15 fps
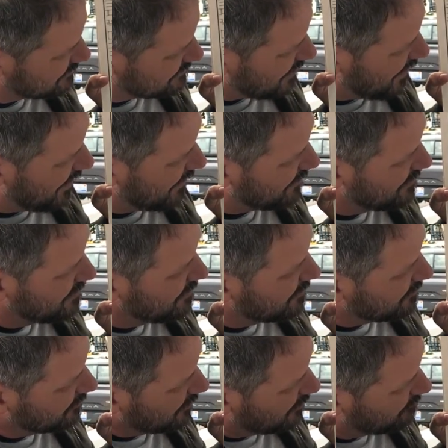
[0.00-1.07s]
to say,
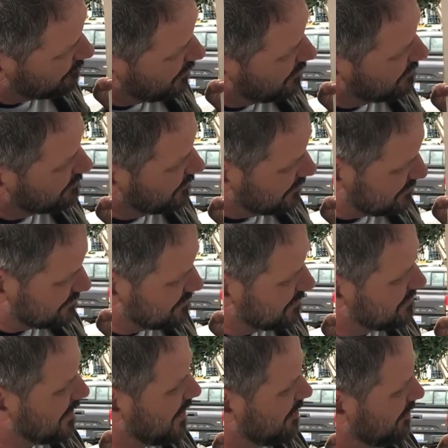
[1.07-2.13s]
you know, this is
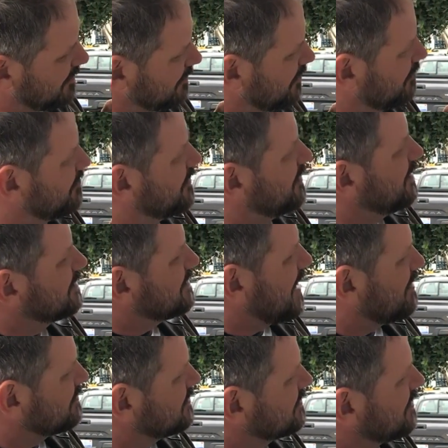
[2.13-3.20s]
the dairy, you know,
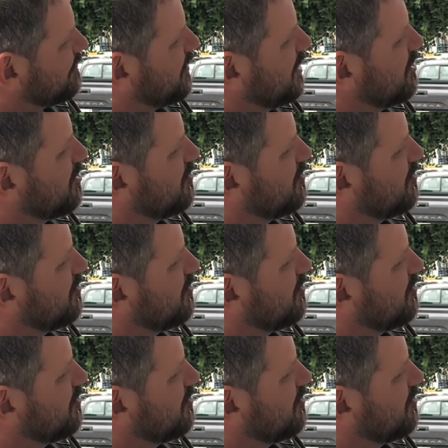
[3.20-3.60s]
these houses up